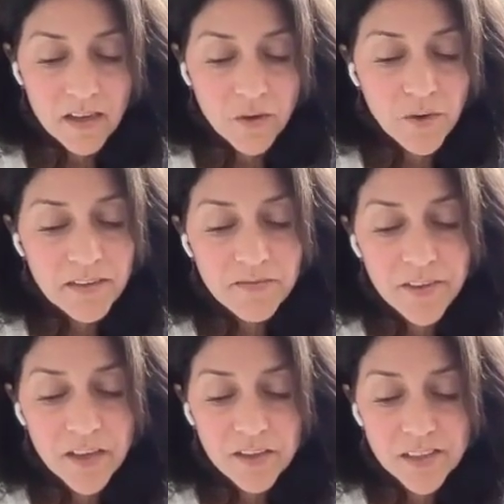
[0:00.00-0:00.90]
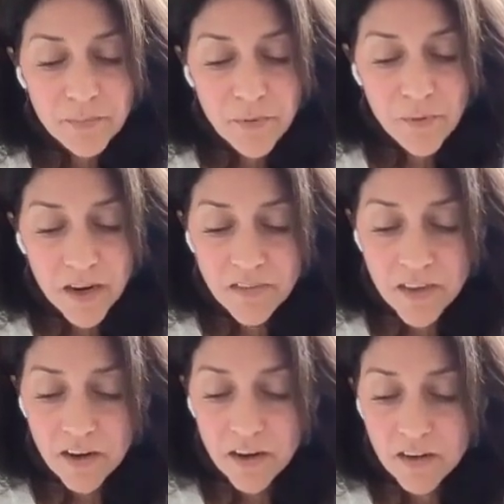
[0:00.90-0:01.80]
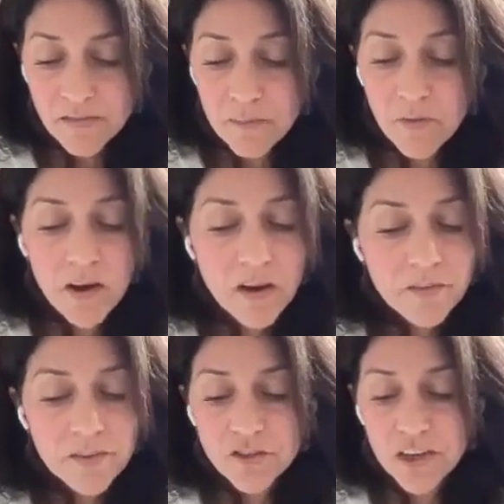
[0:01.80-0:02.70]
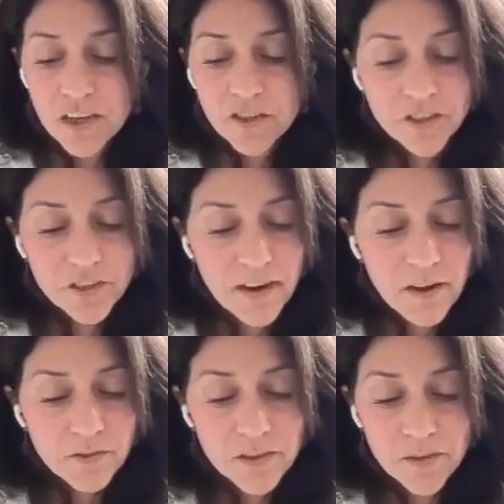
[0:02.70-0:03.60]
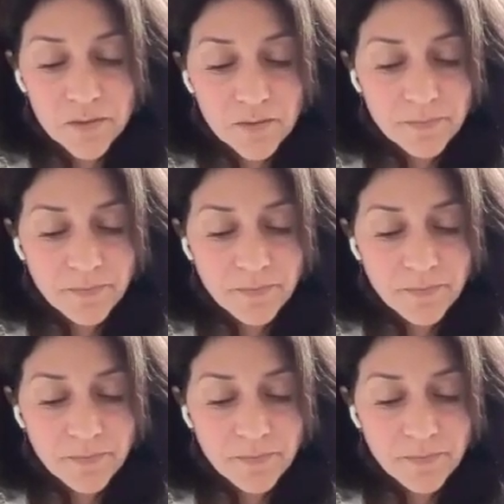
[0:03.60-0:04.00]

You can feel the support of the earth from all the structures around you,